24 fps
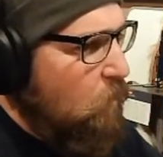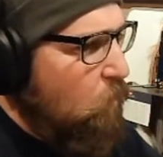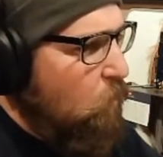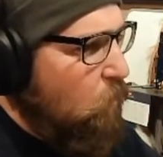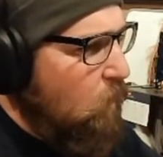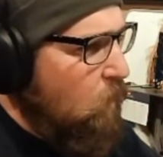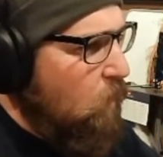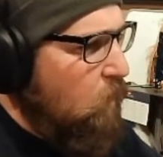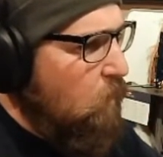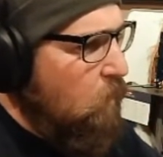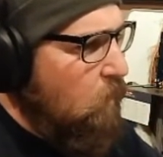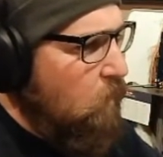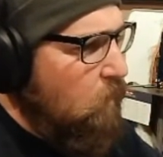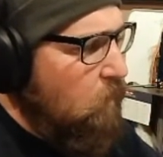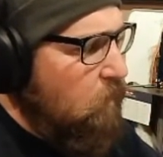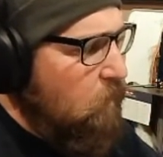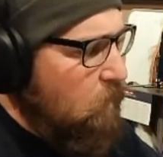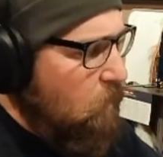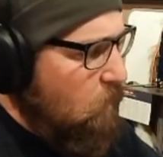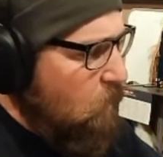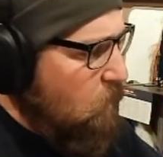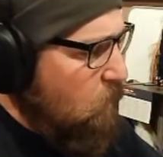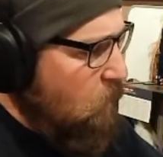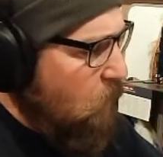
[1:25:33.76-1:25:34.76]
well,
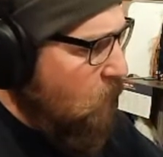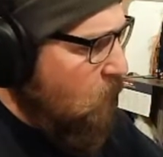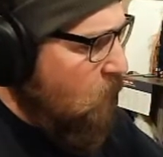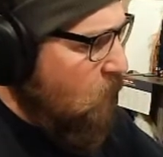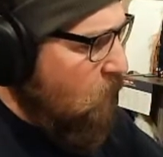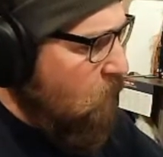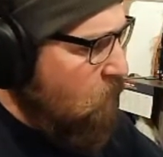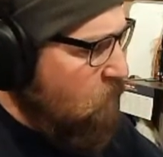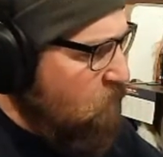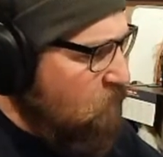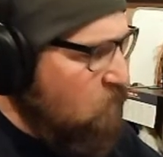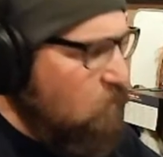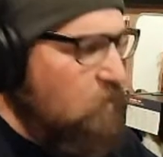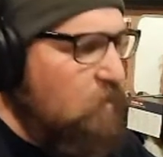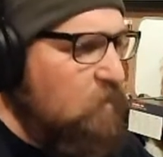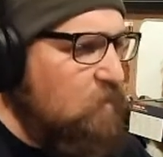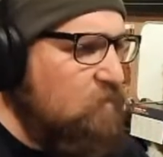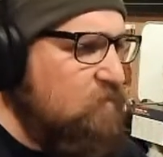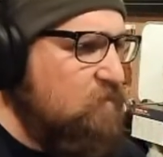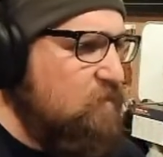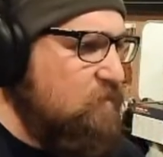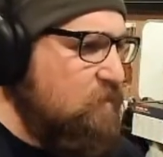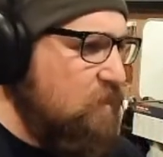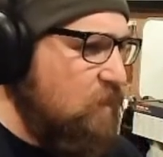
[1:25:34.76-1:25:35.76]
so
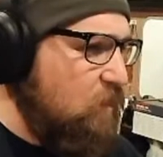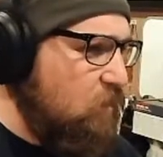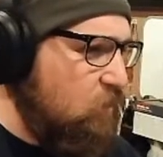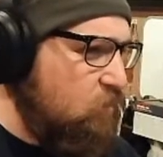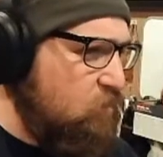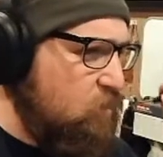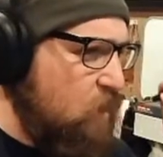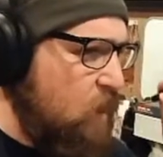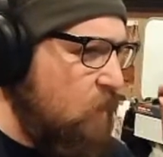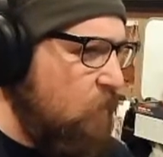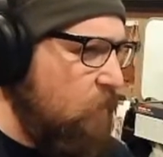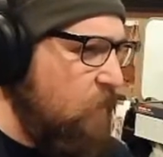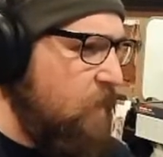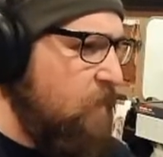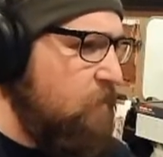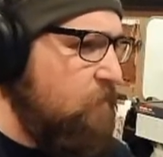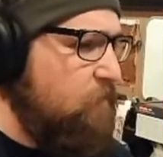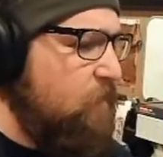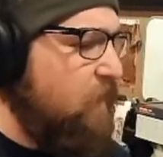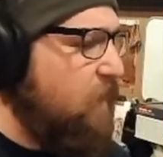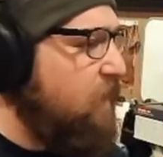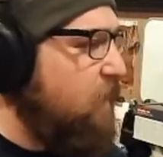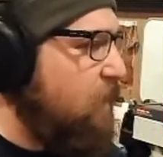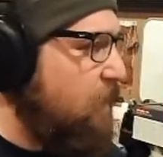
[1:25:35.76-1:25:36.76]
here's the deal, gentlemen,
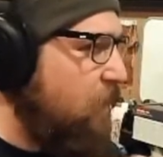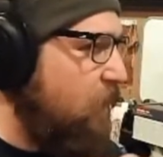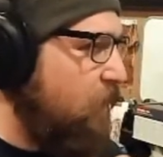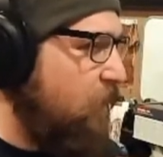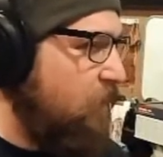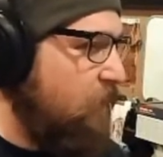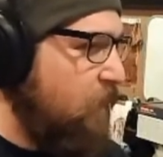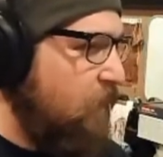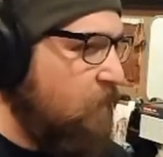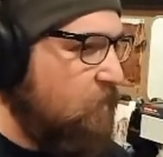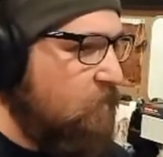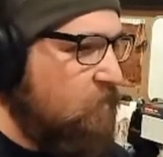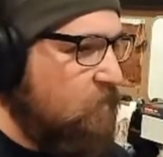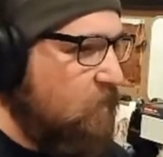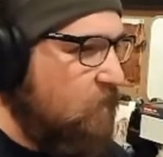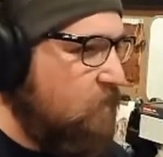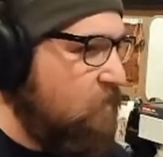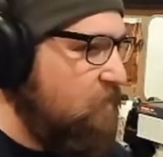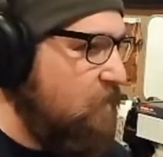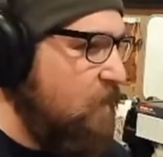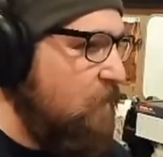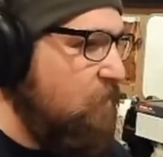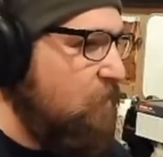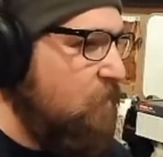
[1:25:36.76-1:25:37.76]
and they call, and like there's like
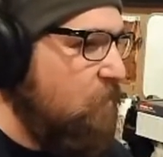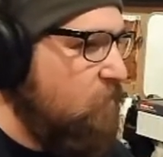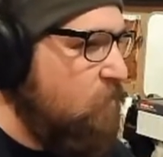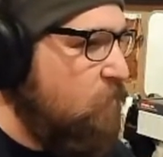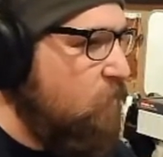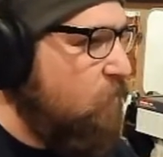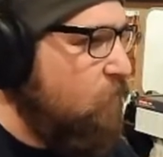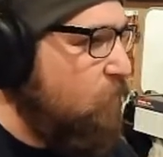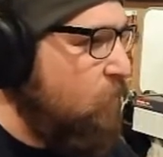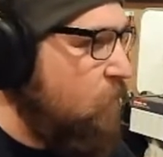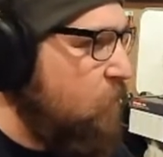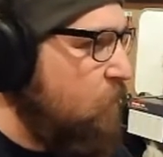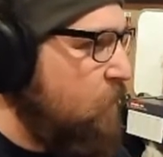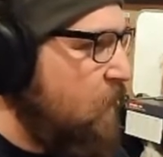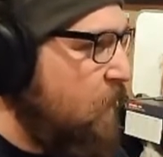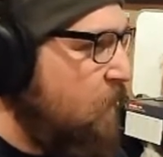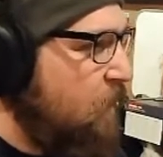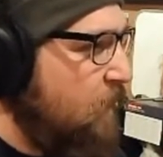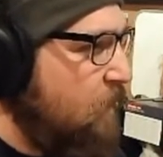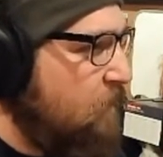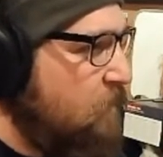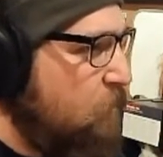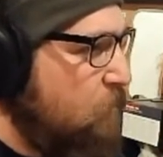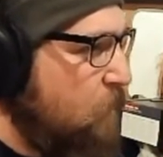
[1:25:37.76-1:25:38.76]
7 of you in a room, kind of
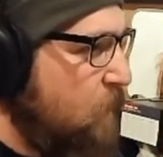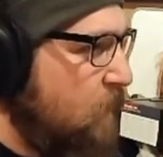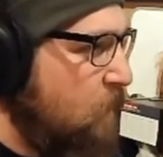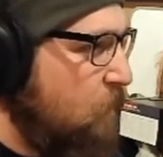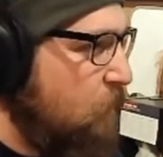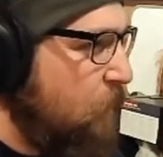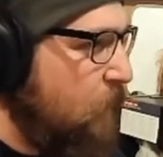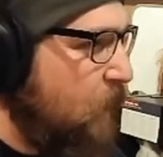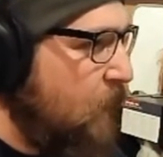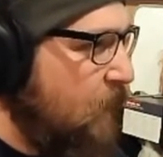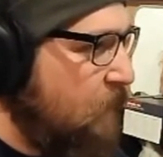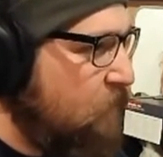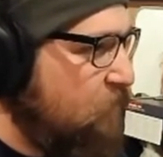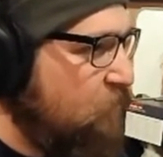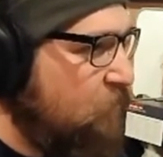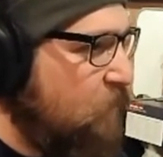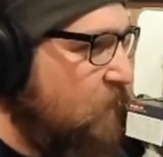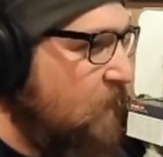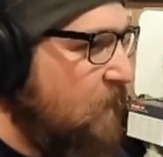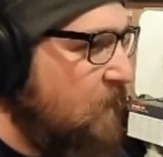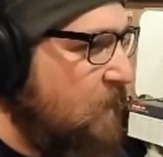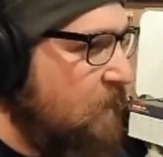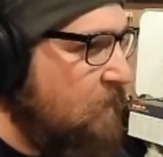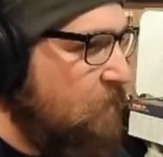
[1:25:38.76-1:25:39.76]
like the Men in Black
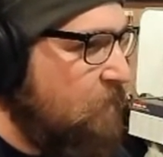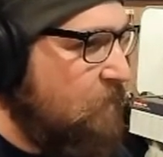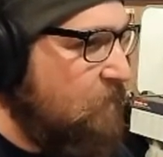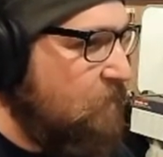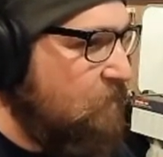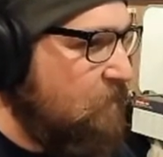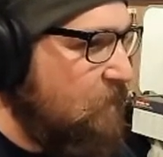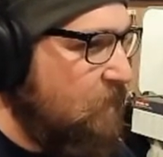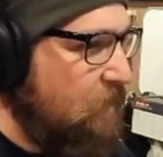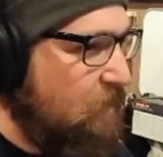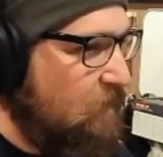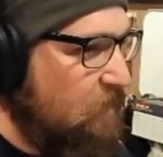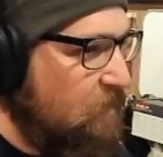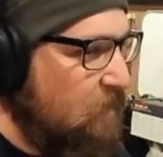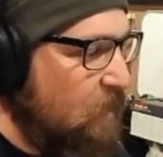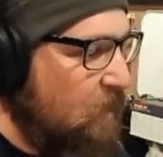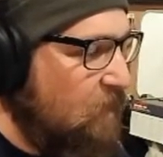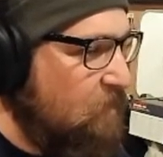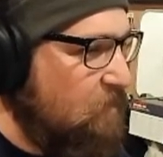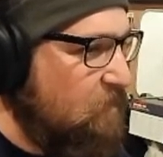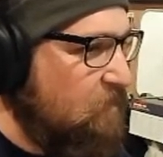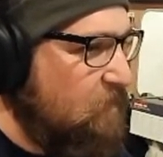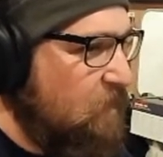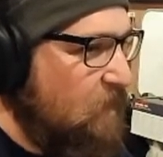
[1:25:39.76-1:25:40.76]
training when they're taking the
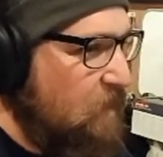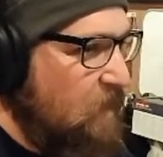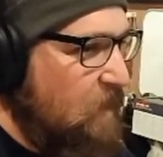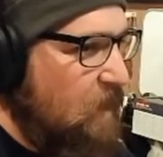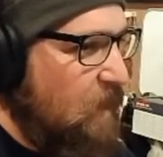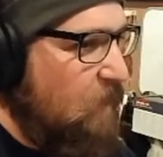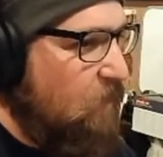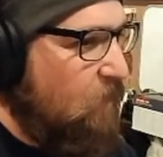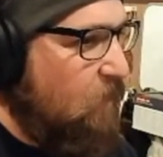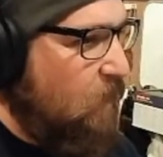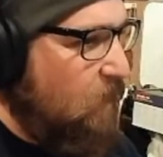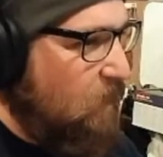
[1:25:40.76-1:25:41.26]
test, and they're